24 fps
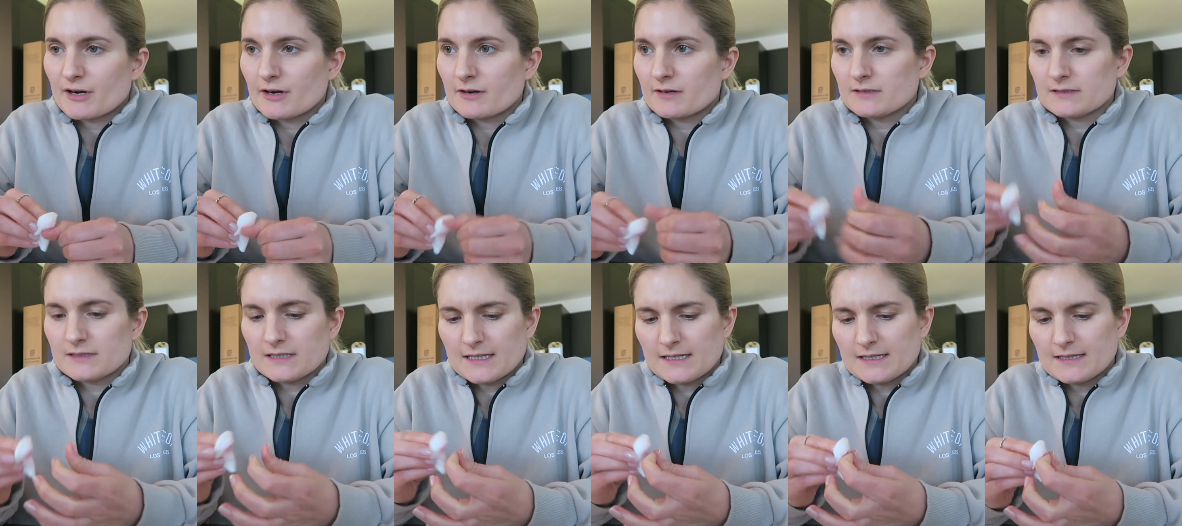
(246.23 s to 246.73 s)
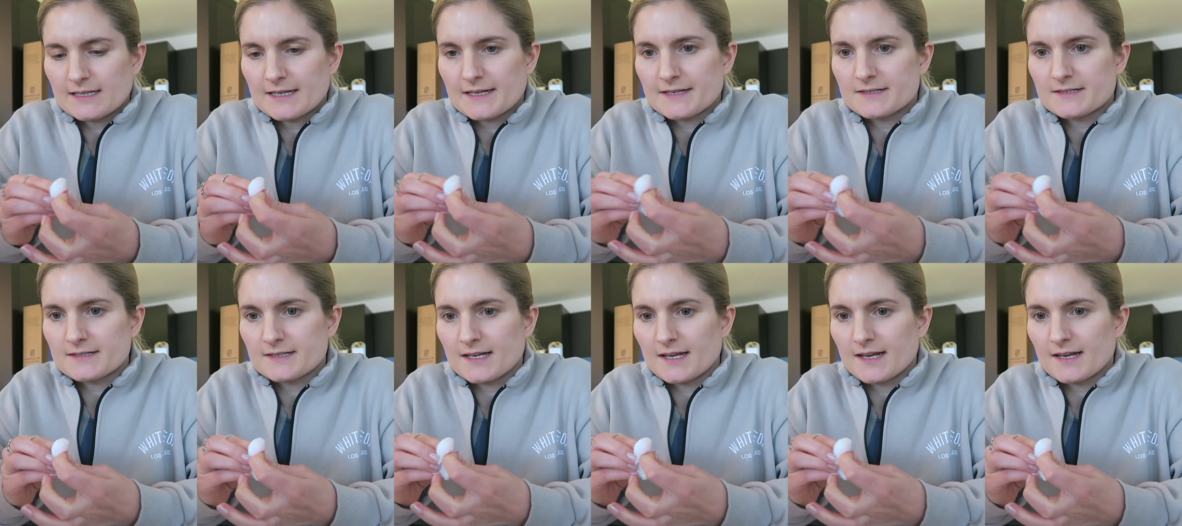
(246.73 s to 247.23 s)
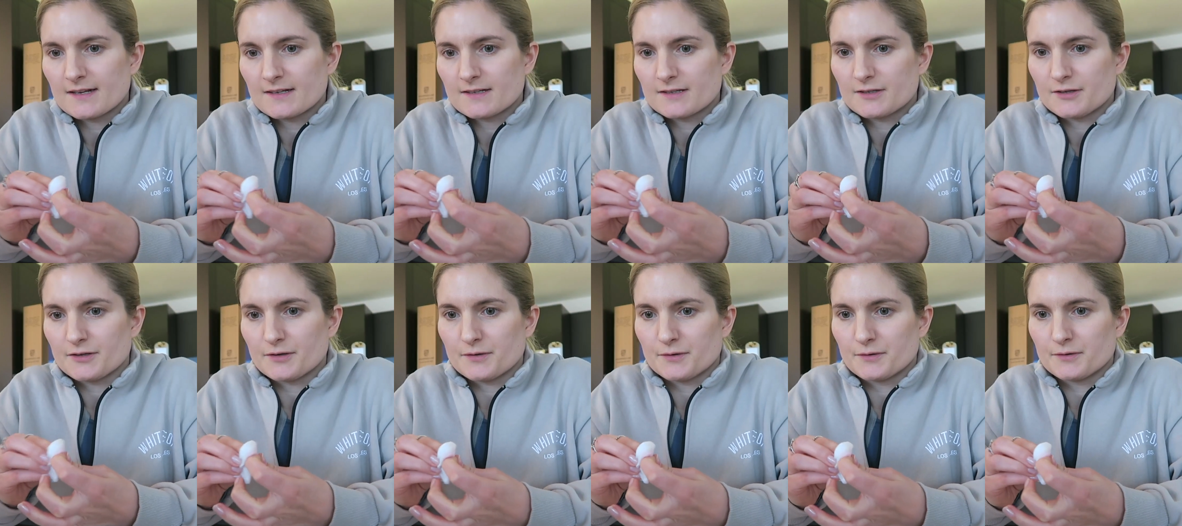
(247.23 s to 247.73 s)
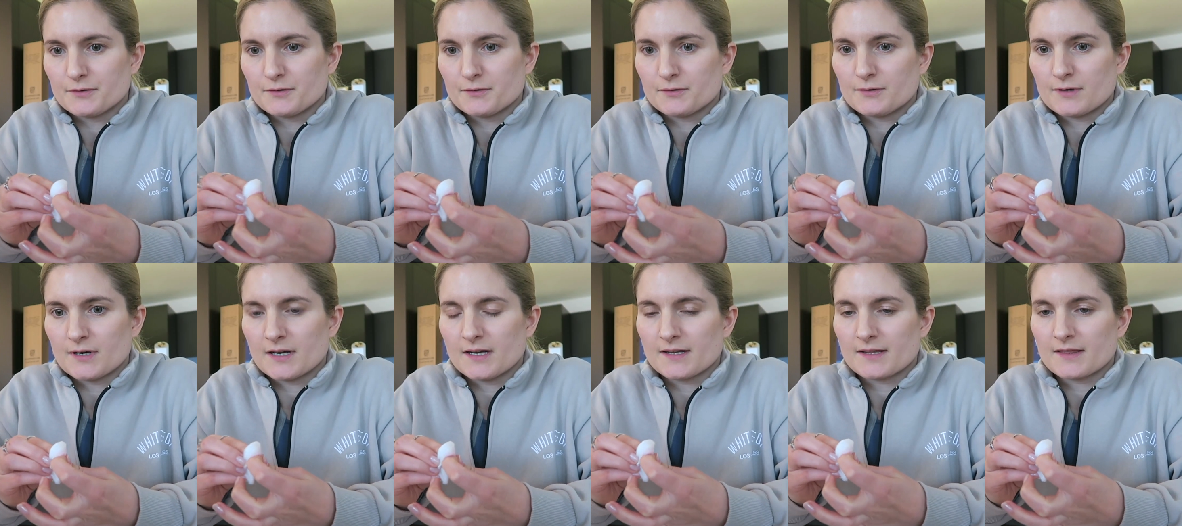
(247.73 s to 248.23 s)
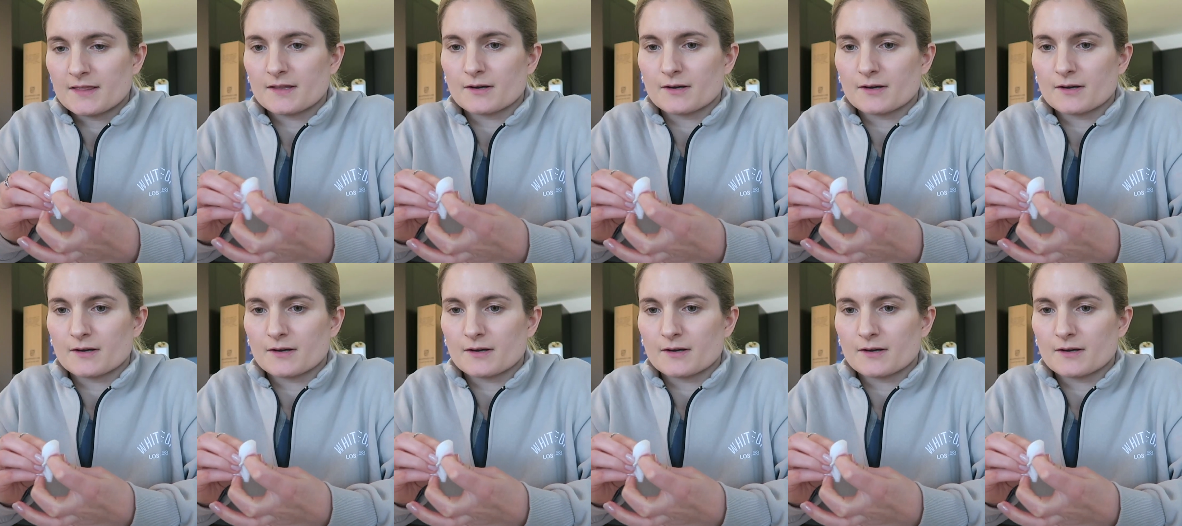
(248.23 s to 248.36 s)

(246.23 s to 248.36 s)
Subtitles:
currently listening to